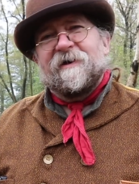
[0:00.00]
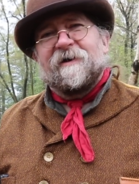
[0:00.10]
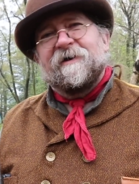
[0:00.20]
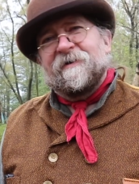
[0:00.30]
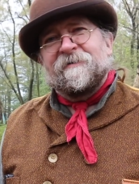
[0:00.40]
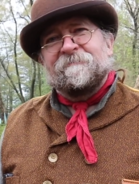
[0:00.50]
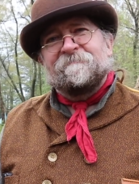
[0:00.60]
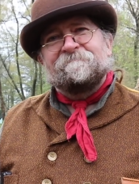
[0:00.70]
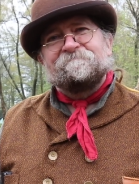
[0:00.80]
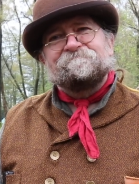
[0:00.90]

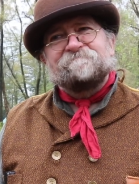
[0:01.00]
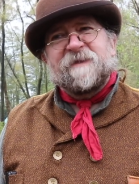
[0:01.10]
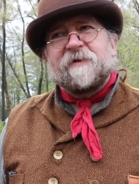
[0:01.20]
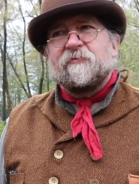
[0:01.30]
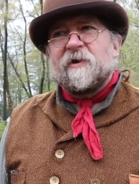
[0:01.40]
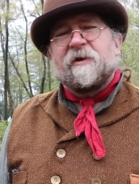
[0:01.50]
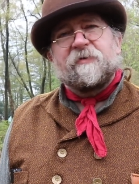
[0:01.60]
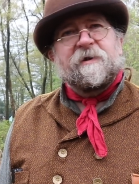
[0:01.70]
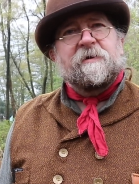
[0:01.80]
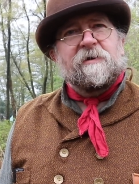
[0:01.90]
You know, we
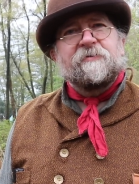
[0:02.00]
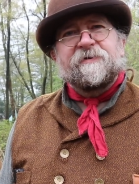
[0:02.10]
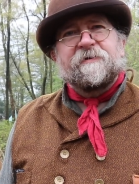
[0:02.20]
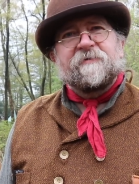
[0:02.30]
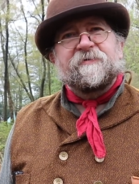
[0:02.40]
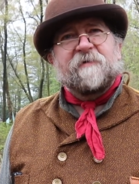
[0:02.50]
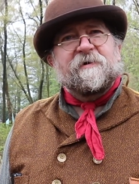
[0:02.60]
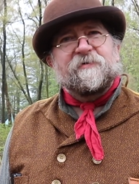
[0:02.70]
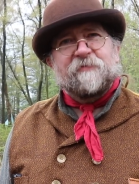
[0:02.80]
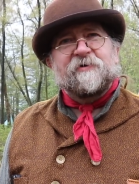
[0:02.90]
like to be inclusive as
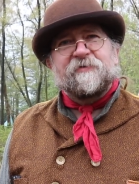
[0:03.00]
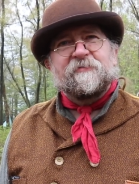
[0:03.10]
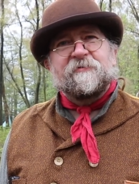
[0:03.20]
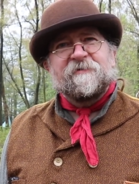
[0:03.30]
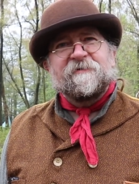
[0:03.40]
far as possible.